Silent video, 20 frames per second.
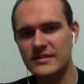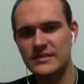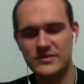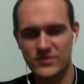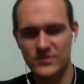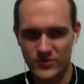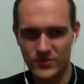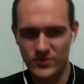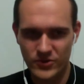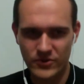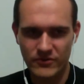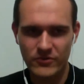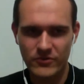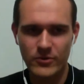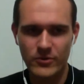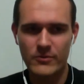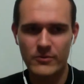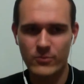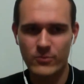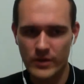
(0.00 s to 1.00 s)
So on
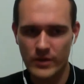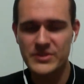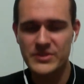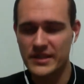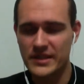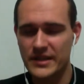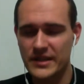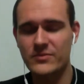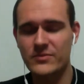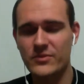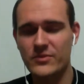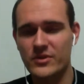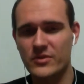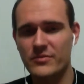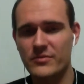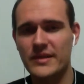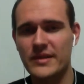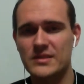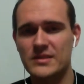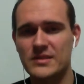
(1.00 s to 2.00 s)
your website, going
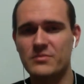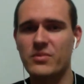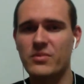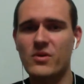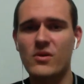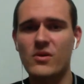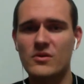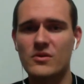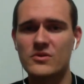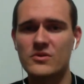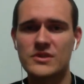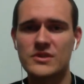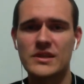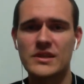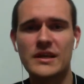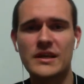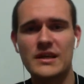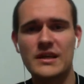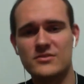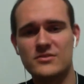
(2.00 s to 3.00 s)
to make some polls
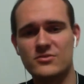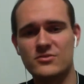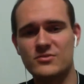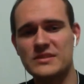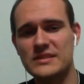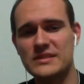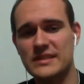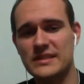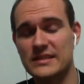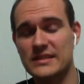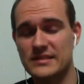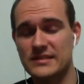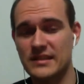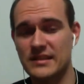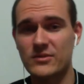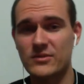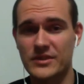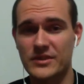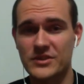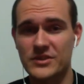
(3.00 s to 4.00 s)
to discuss
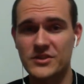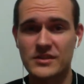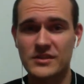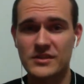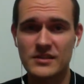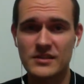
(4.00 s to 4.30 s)
that question.